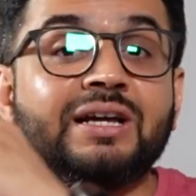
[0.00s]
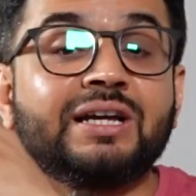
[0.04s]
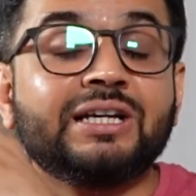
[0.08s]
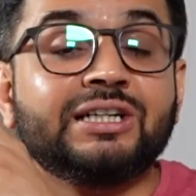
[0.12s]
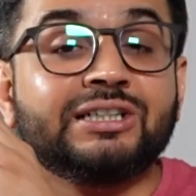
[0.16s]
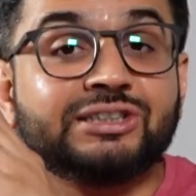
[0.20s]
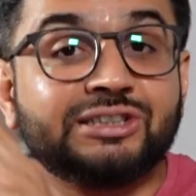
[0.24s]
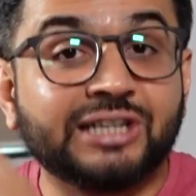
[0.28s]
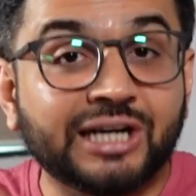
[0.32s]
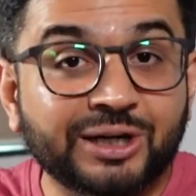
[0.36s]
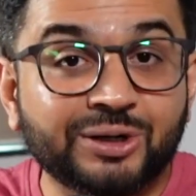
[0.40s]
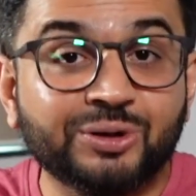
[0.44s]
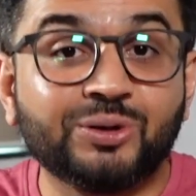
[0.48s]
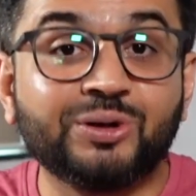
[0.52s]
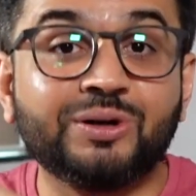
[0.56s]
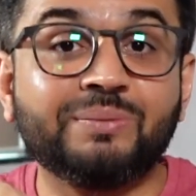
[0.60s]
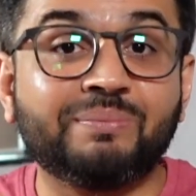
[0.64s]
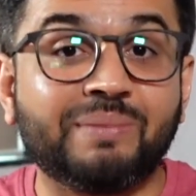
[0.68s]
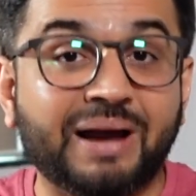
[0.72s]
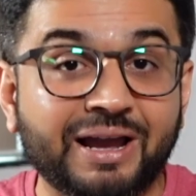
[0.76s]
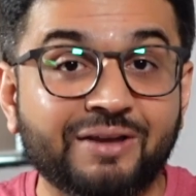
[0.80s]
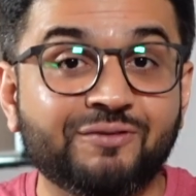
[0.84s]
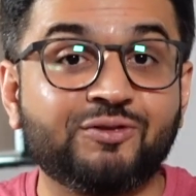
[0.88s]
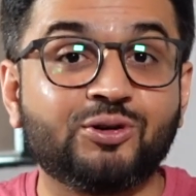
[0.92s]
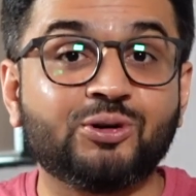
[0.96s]
scheduled
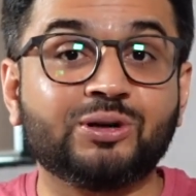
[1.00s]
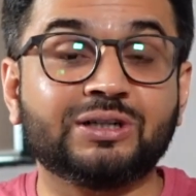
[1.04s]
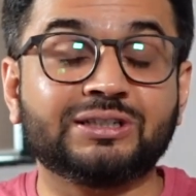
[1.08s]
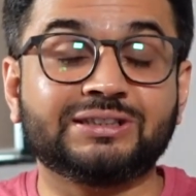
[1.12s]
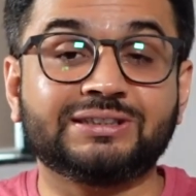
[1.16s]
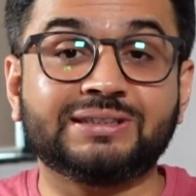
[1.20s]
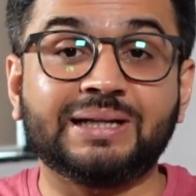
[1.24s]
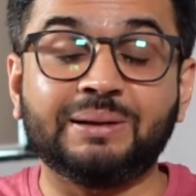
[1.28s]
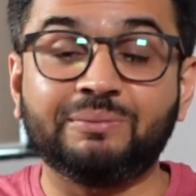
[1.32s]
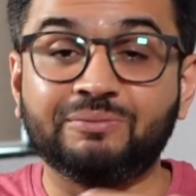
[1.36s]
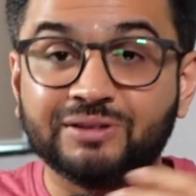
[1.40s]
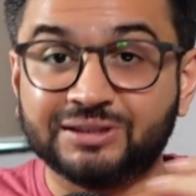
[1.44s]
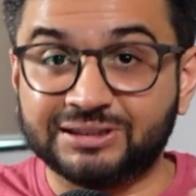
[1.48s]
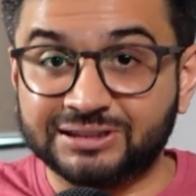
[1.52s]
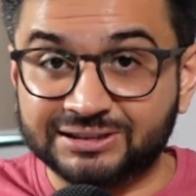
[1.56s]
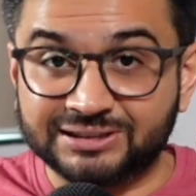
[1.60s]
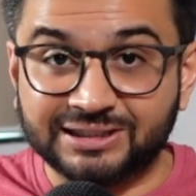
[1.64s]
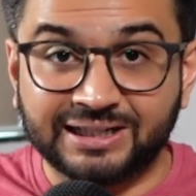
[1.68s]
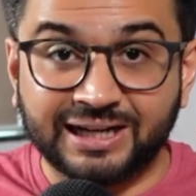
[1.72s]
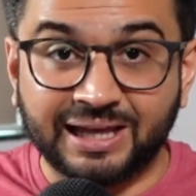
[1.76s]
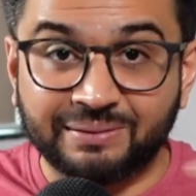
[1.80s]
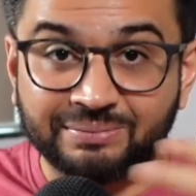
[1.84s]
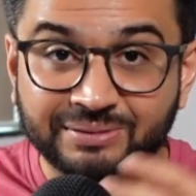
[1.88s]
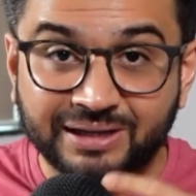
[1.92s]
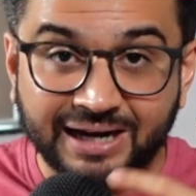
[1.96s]
my focus time, which is the
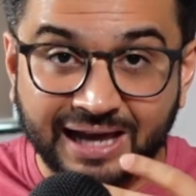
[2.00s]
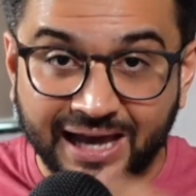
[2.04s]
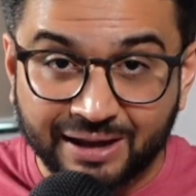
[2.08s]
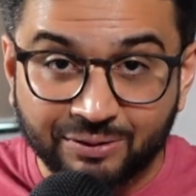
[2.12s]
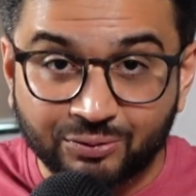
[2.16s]
time that I